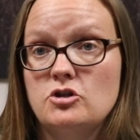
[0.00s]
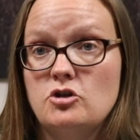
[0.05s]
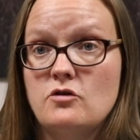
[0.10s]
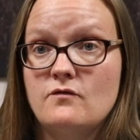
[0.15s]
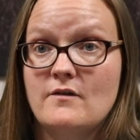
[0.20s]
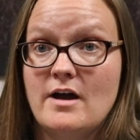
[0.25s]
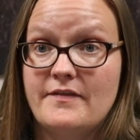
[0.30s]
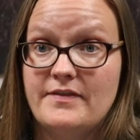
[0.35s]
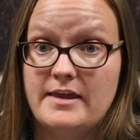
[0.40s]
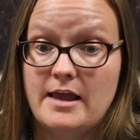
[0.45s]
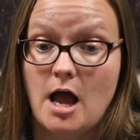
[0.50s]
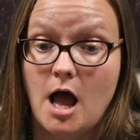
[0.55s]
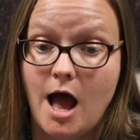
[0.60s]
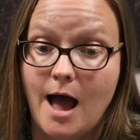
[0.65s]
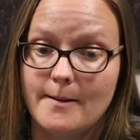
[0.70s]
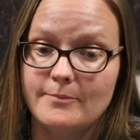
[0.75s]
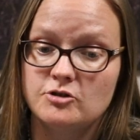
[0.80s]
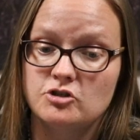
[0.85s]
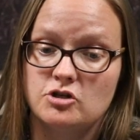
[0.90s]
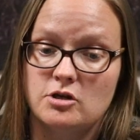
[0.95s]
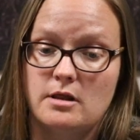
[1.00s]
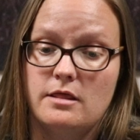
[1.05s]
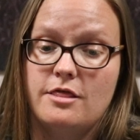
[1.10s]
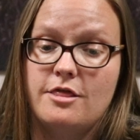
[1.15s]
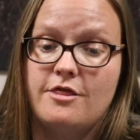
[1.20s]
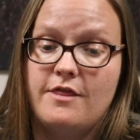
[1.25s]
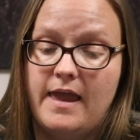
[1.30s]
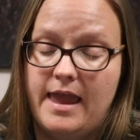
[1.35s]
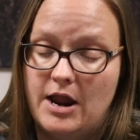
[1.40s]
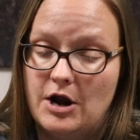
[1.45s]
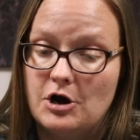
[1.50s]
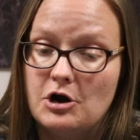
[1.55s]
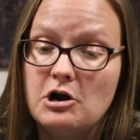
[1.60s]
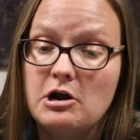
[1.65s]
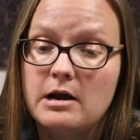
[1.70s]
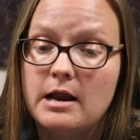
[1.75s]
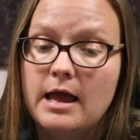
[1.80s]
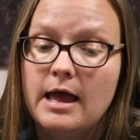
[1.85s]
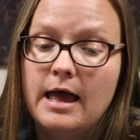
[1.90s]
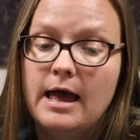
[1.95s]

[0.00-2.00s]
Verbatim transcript: So you've got the option there.